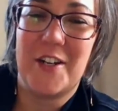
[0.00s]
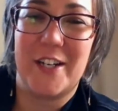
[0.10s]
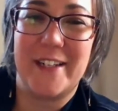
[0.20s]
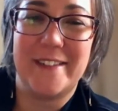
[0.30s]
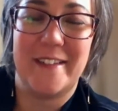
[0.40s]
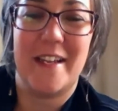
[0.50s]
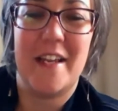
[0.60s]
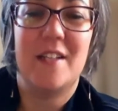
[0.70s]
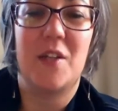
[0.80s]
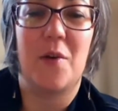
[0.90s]
Good.
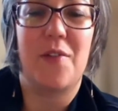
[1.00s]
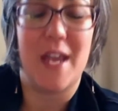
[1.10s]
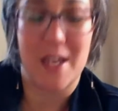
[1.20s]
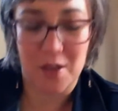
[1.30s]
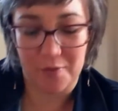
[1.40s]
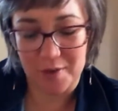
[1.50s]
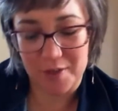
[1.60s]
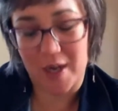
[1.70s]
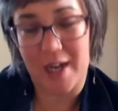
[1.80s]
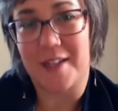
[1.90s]
So thank you for
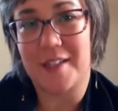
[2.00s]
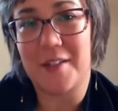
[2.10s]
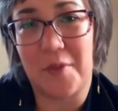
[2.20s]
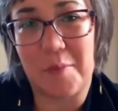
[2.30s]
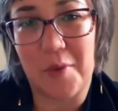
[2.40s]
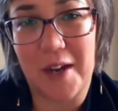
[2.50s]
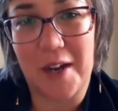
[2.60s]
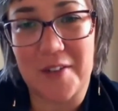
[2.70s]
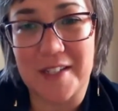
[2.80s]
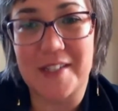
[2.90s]
joining us for
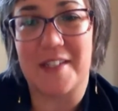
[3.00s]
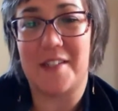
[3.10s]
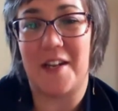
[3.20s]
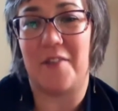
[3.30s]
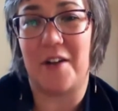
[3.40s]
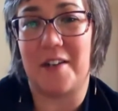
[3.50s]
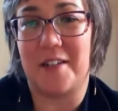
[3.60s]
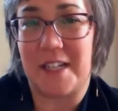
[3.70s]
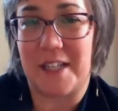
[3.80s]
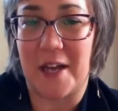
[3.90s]
breakfast instead of
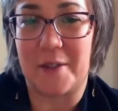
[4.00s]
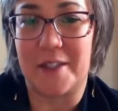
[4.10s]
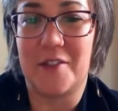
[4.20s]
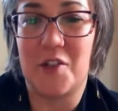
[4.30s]
cocktail hour to